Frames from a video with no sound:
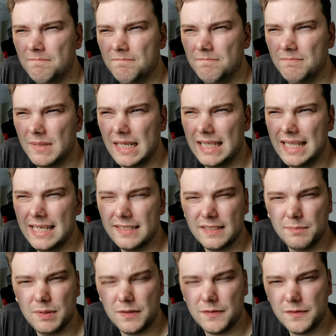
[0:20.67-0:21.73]

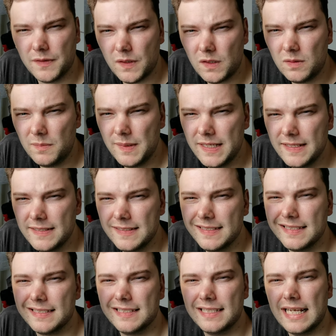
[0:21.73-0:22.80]
less performance,
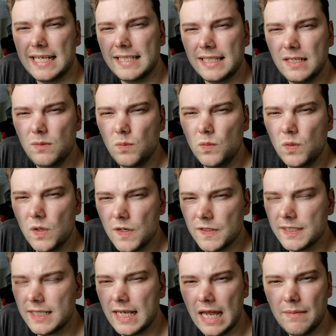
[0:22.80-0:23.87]
slightly
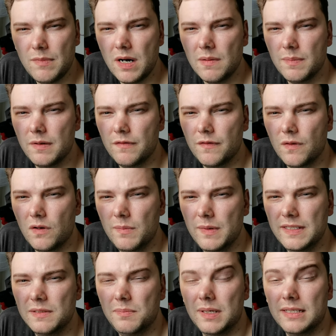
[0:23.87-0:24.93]
worse camera
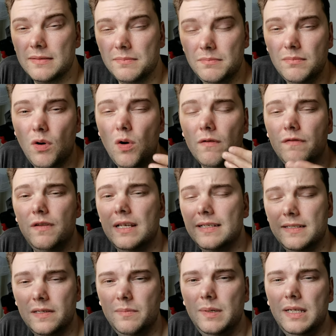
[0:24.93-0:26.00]
performance, but more
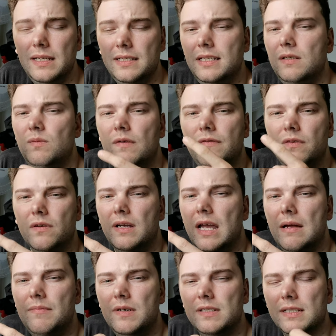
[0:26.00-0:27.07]
flexibility with your
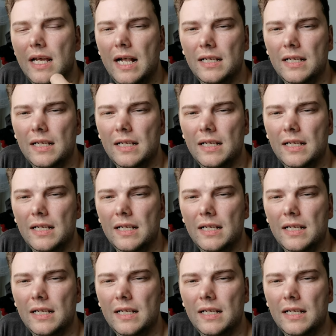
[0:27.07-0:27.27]
cameras,